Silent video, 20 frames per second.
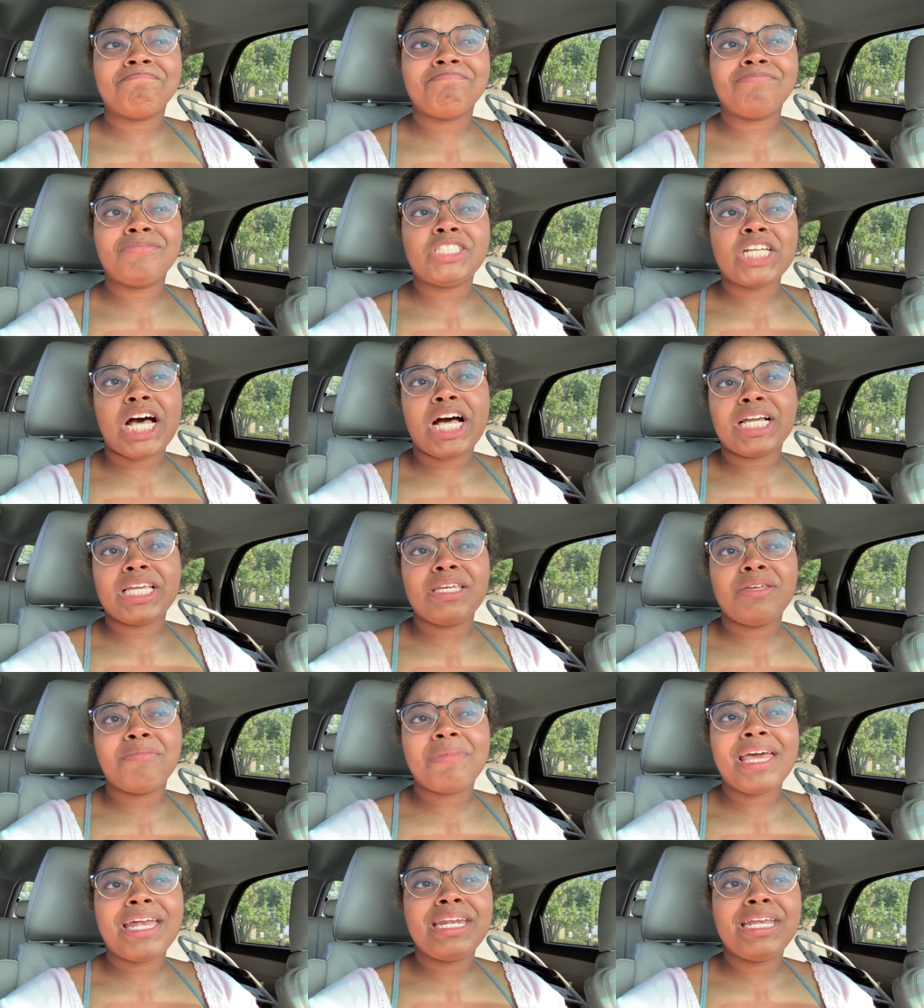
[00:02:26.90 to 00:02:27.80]

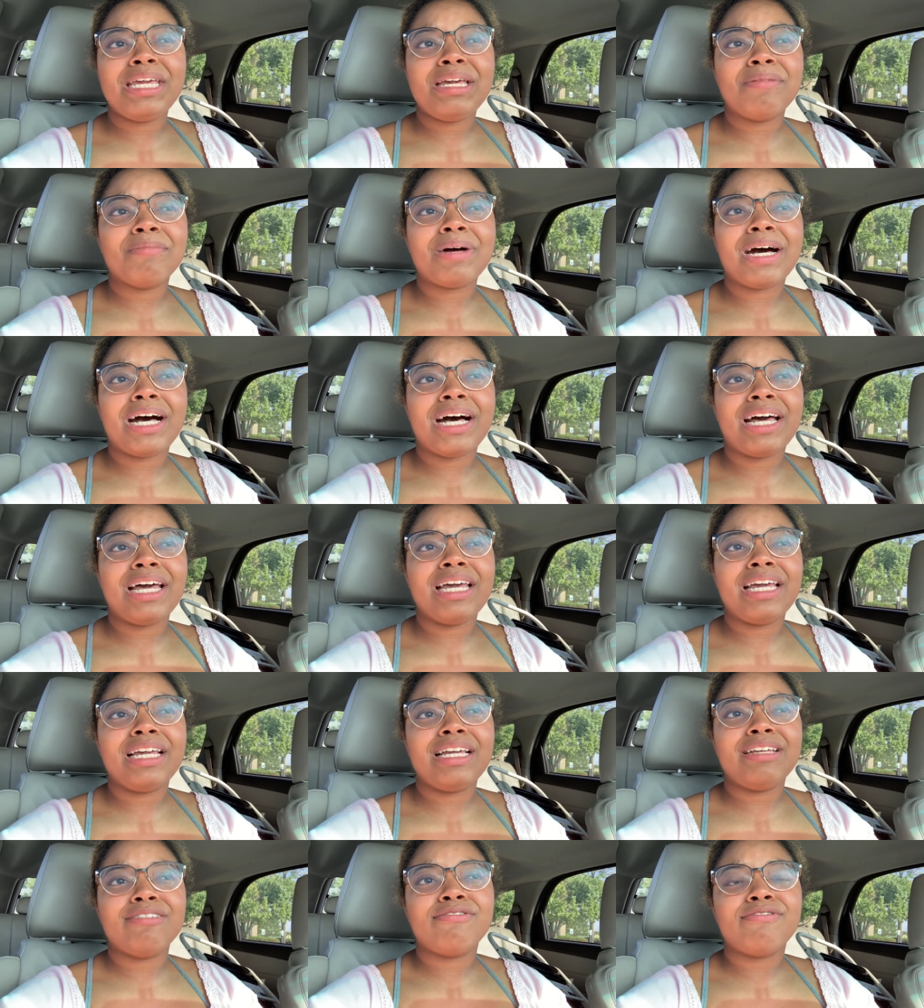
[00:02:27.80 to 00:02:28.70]
documenting
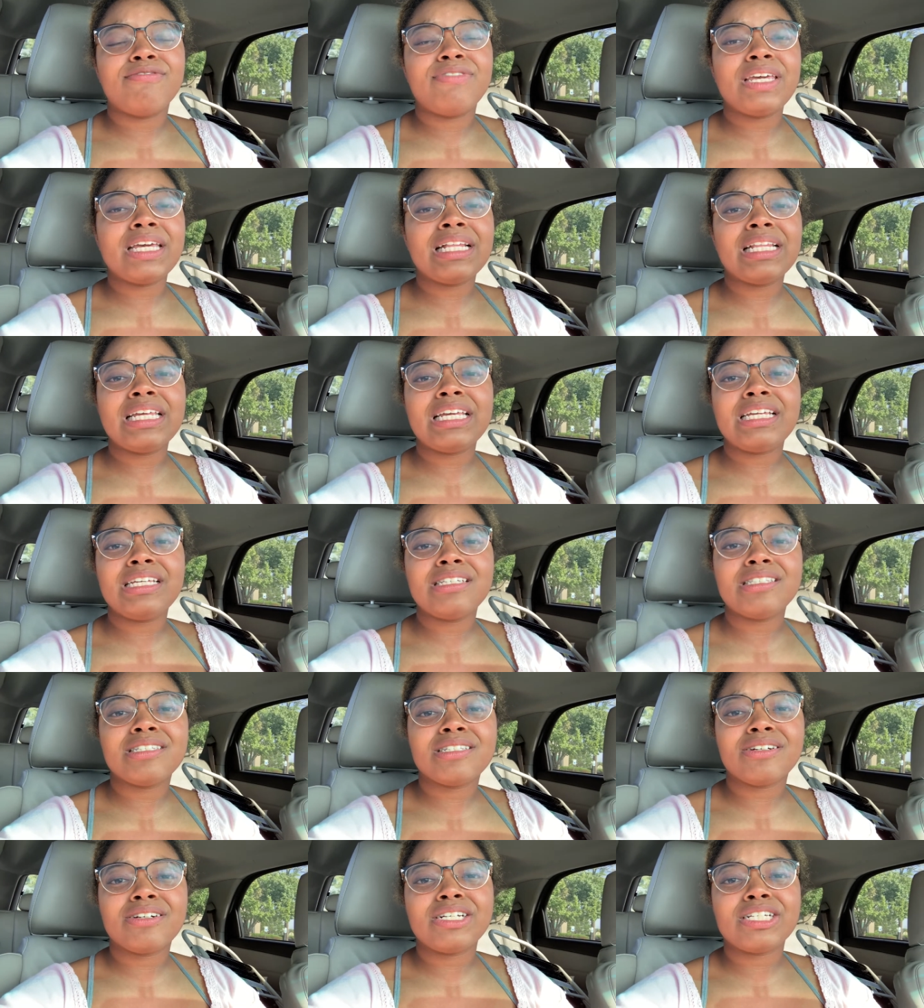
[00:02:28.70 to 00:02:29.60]
my
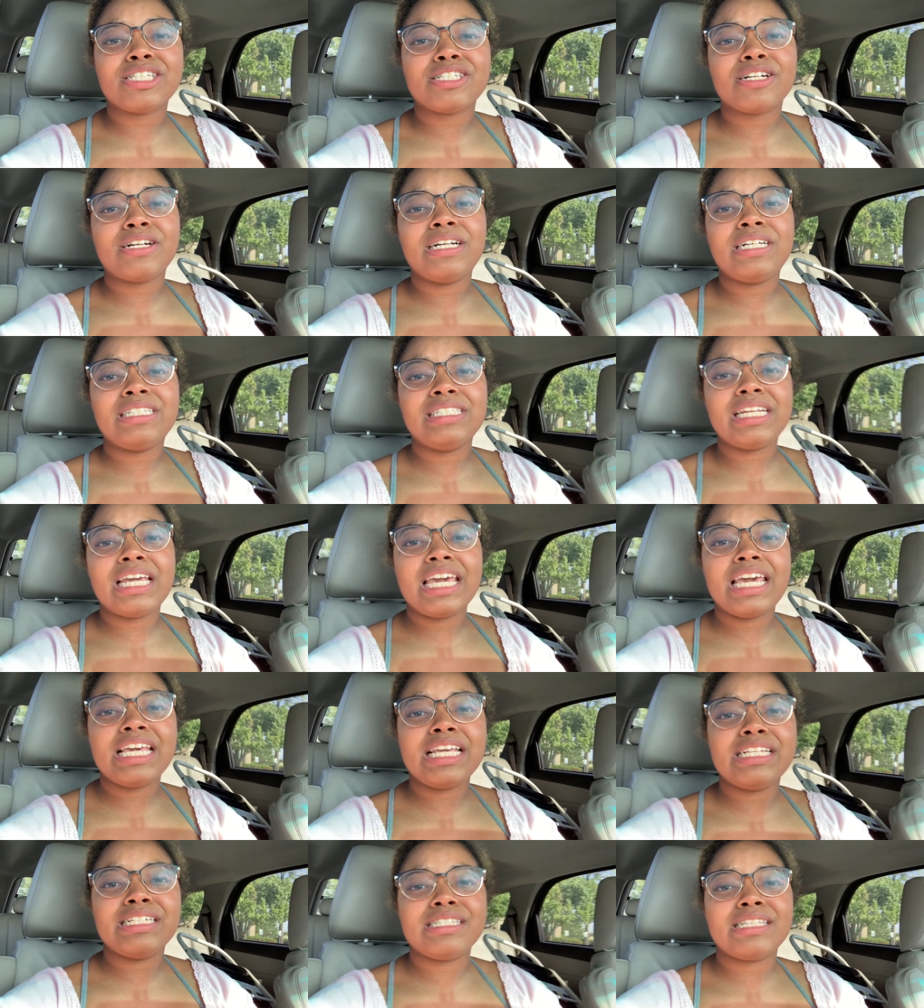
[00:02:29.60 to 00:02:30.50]
feelings during certain
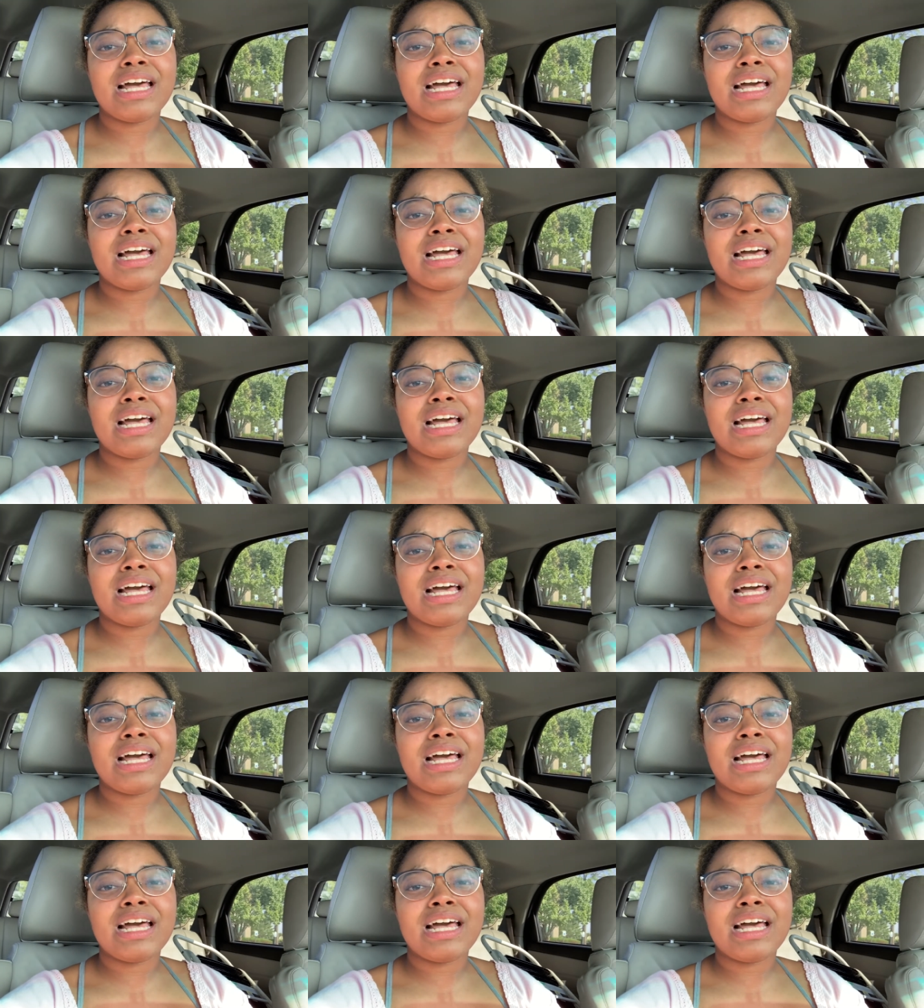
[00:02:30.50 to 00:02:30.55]
days.